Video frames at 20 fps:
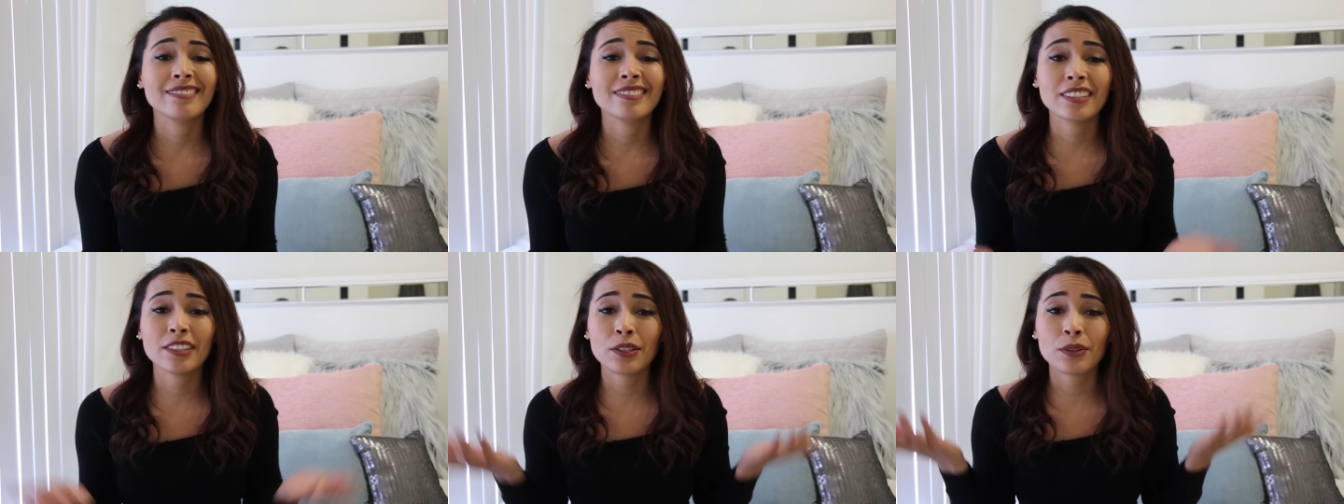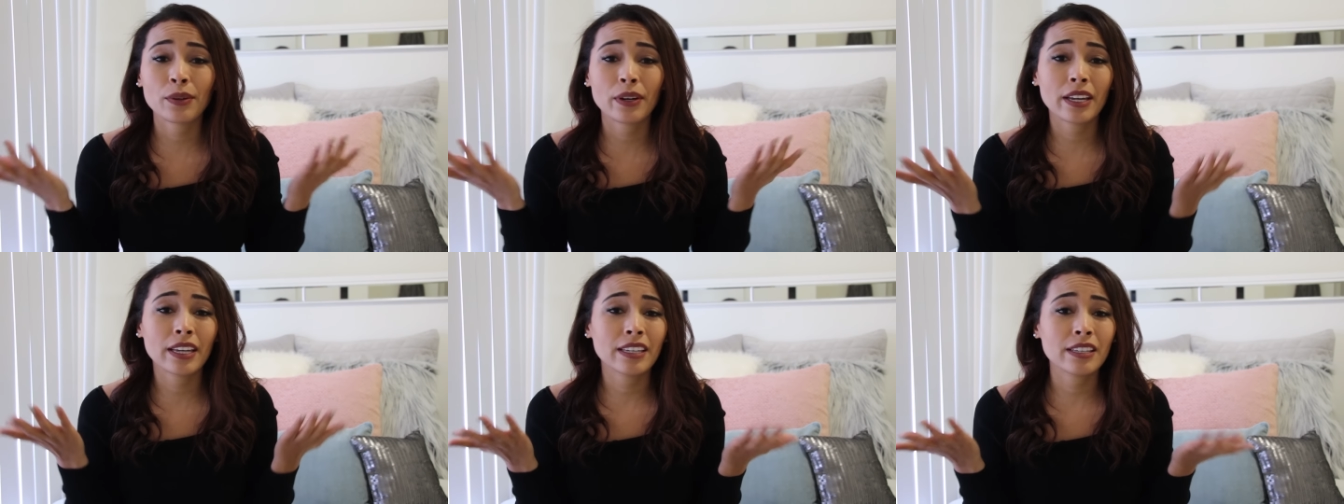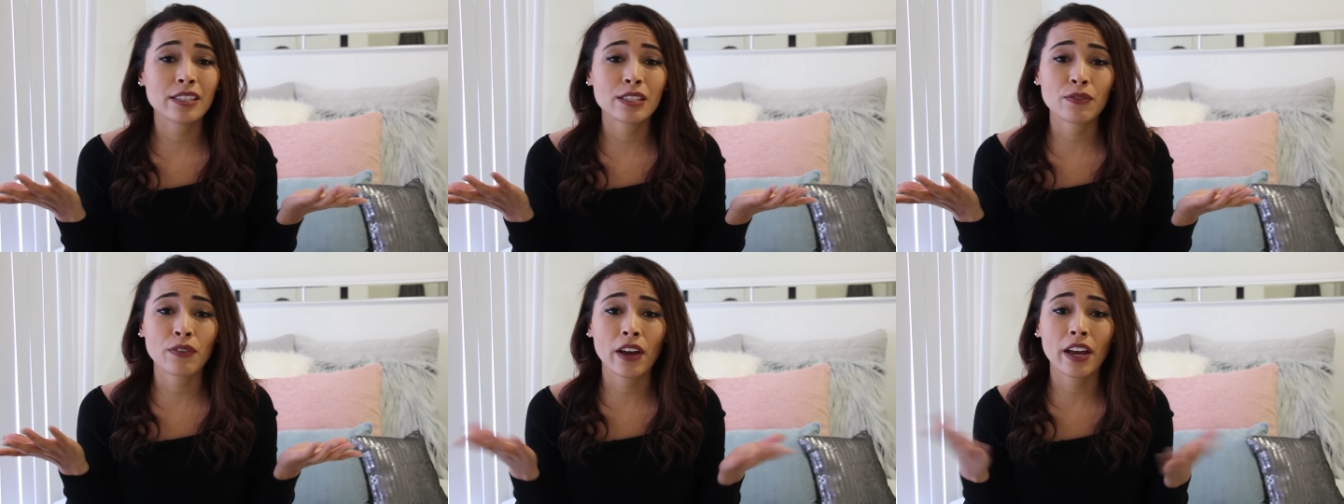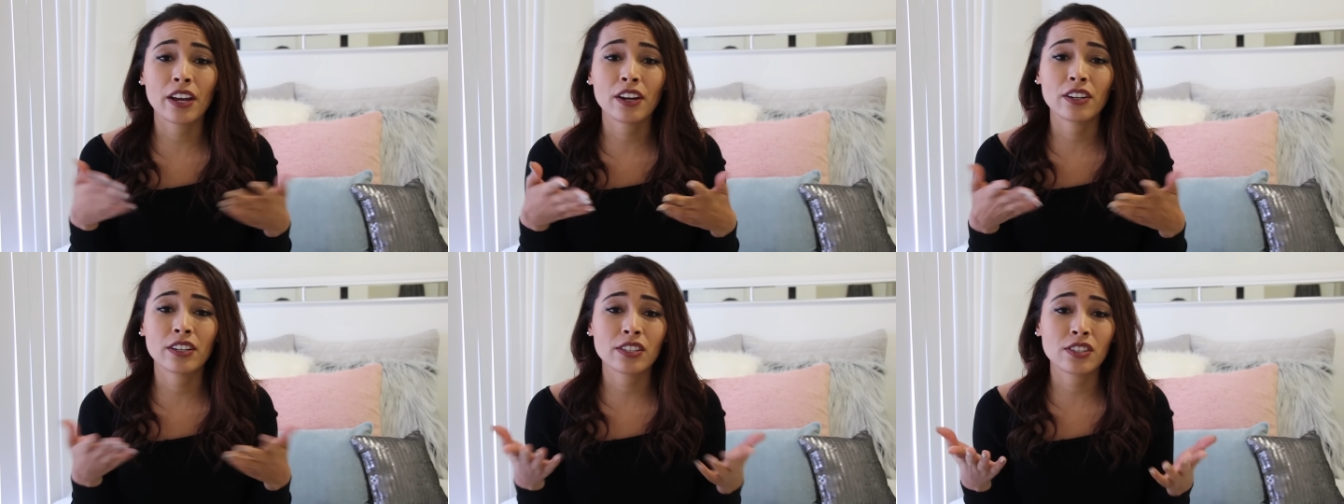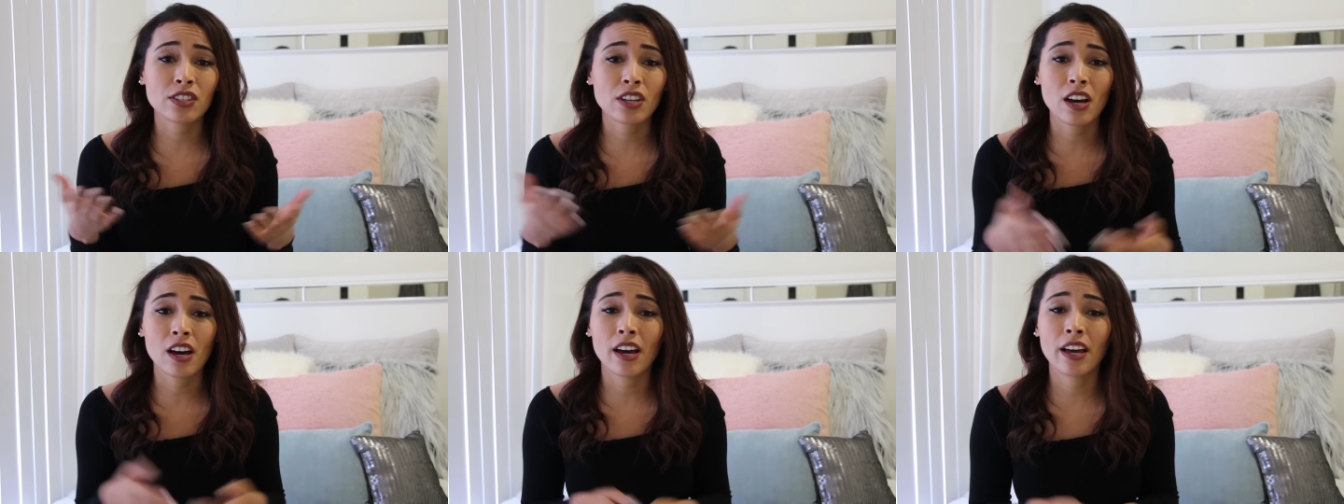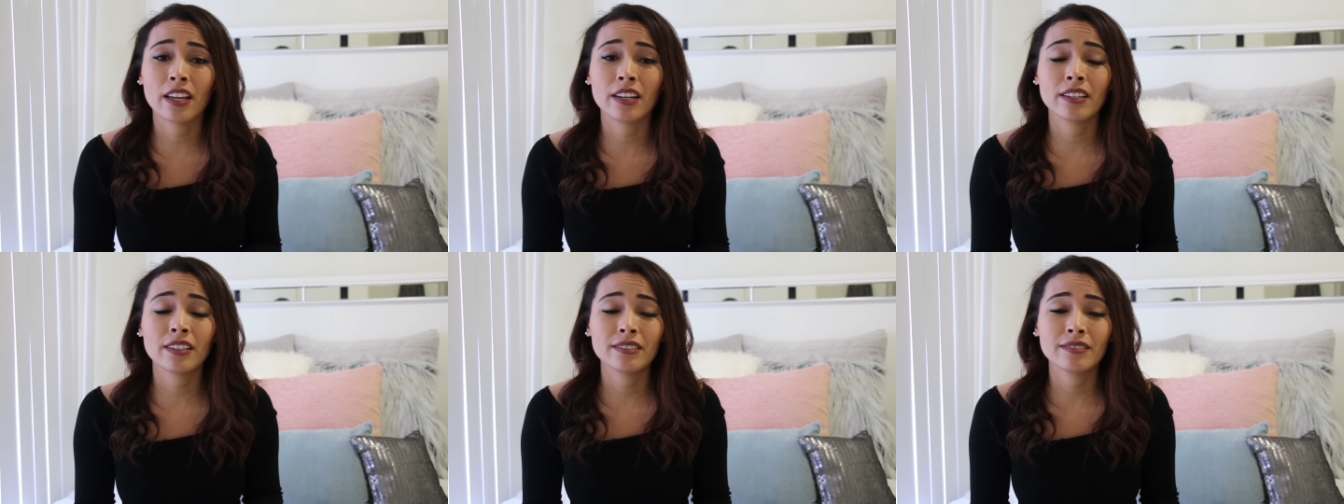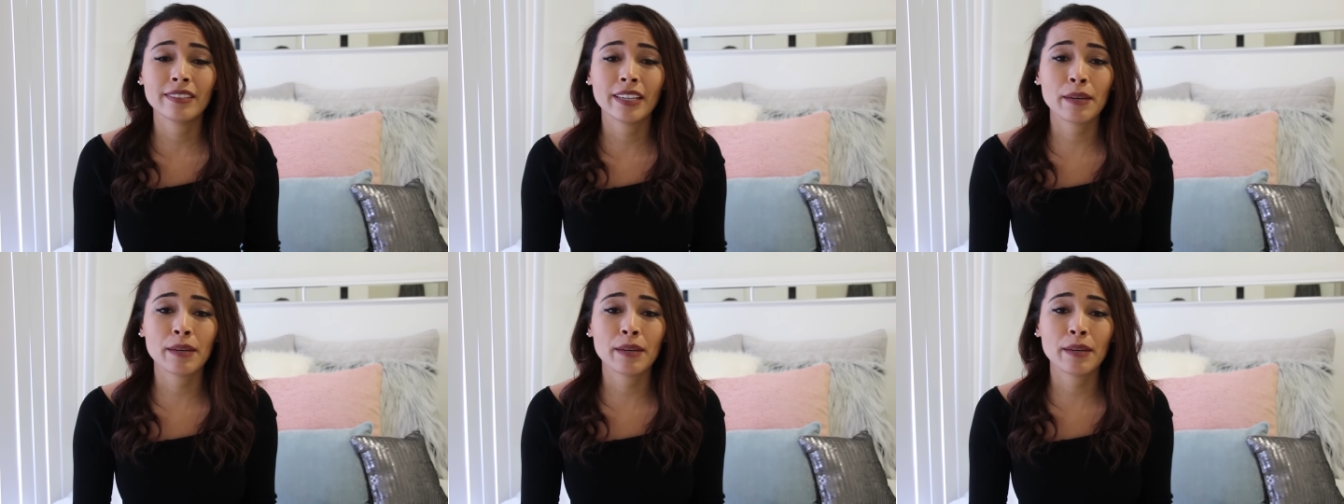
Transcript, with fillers: either way, he's fired. He's gone.